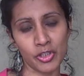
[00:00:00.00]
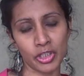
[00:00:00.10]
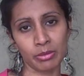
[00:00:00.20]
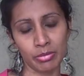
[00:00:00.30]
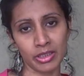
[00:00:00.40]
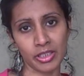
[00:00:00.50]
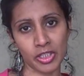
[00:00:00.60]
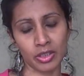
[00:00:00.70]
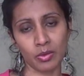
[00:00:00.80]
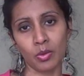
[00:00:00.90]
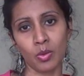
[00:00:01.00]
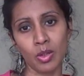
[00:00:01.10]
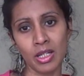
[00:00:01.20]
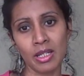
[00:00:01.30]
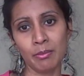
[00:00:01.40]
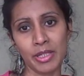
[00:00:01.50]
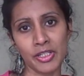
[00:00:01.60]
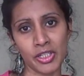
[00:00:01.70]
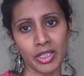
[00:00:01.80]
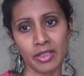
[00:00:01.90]
binging and purging, or
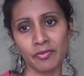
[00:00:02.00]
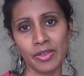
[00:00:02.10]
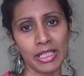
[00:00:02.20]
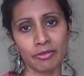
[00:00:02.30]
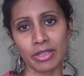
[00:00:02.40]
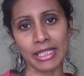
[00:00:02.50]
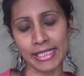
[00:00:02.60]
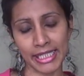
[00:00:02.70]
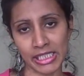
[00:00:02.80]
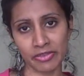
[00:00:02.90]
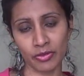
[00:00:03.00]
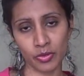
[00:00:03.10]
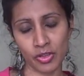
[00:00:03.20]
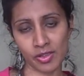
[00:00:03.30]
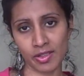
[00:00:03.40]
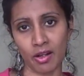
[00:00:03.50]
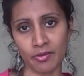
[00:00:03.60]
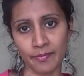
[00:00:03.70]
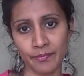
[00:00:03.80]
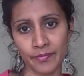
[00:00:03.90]
binging and feeling really negative on
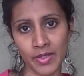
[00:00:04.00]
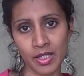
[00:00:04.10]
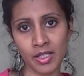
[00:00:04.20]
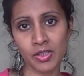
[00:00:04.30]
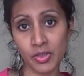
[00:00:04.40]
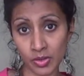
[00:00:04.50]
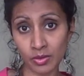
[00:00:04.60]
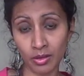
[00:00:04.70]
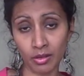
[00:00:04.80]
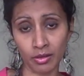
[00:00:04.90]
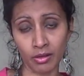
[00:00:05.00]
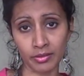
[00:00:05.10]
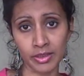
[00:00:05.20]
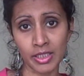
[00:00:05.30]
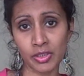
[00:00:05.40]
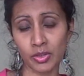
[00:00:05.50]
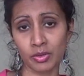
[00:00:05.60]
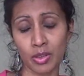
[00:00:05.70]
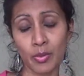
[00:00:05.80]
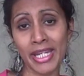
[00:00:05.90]
yourself, do log on
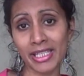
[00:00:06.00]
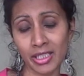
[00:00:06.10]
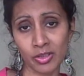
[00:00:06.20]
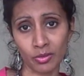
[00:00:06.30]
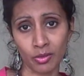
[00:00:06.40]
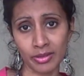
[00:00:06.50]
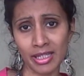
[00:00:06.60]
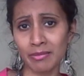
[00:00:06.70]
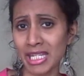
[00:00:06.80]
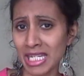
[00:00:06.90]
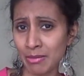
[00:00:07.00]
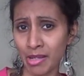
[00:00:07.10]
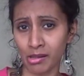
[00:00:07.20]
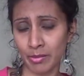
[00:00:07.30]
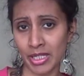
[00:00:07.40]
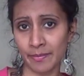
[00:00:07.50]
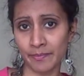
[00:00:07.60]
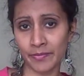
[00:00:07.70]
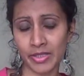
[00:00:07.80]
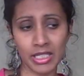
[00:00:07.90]
to Awakening Dawn and email me.
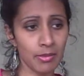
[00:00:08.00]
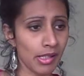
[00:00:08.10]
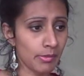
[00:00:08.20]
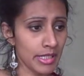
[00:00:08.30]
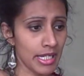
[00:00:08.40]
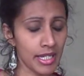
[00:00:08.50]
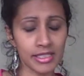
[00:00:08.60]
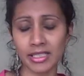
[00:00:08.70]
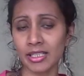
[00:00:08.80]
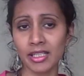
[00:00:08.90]
Email me at